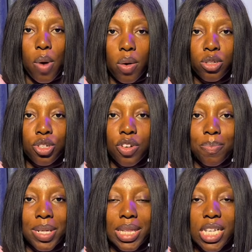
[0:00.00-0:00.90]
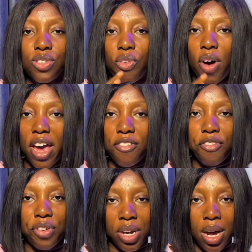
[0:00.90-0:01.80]
we are going to repeat this for
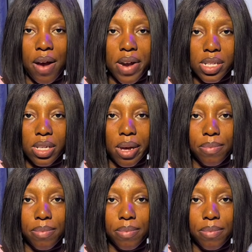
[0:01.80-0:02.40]
every character.